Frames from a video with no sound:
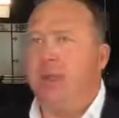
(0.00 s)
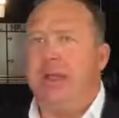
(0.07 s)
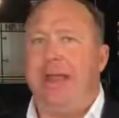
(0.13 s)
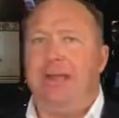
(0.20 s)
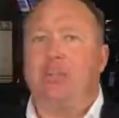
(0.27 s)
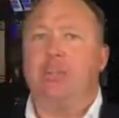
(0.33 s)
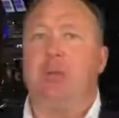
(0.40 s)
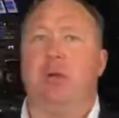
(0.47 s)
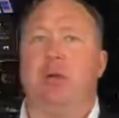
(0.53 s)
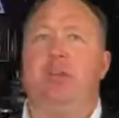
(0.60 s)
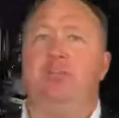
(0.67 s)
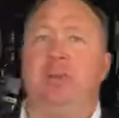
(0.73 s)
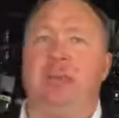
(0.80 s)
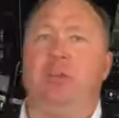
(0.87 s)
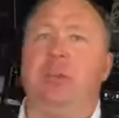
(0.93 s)
It's going
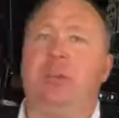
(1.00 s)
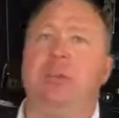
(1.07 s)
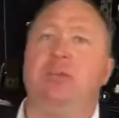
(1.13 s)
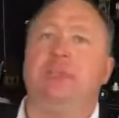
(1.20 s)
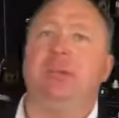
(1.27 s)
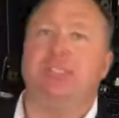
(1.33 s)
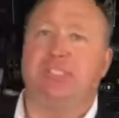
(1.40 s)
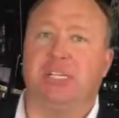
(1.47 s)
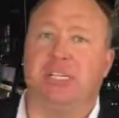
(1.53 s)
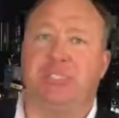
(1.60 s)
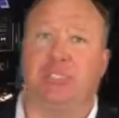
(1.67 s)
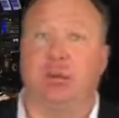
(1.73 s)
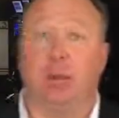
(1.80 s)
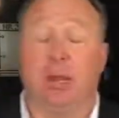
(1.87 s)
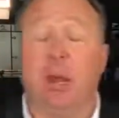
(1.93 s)
to be the human
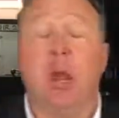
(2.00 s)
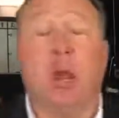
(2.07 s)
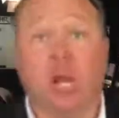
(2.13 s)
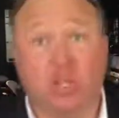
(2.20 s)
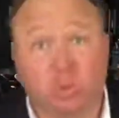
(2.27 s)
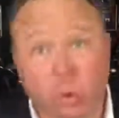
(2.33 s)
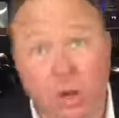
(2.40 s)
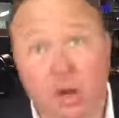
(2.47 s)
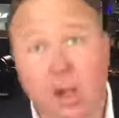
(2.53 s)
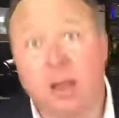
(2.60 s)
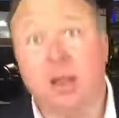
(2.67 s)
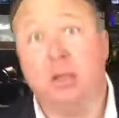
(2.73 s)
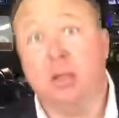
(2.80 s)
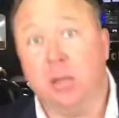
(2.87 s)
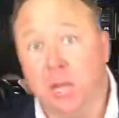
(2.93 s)
century because we're going
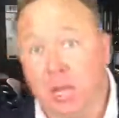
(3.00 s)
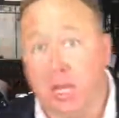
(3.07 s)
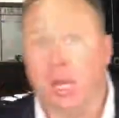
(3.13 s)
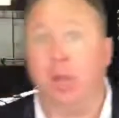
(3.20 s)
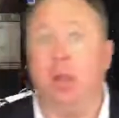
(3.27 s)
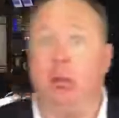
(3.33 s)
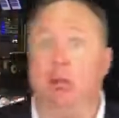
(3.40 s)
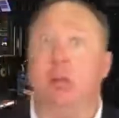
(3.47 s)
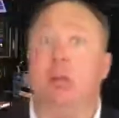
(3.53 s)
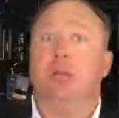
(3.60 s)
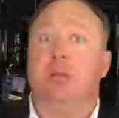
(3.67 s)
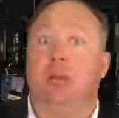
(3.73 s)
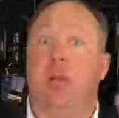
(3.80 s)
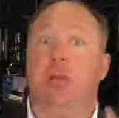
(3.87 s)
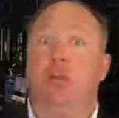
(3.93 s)
to need
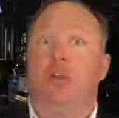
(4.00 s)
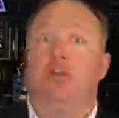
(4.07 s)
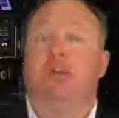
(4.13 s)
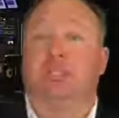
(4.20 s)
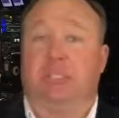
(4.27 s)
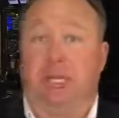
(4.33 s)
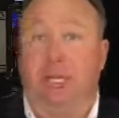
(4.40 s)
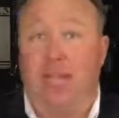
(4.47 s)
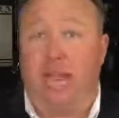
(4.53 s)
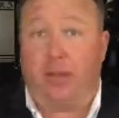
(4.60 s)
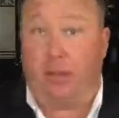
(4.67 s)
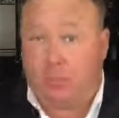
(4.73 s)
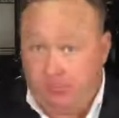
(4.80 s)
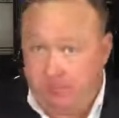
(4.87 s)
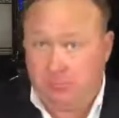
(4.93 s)
to get humans
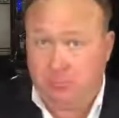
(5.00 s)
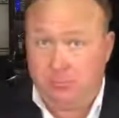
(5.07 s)
together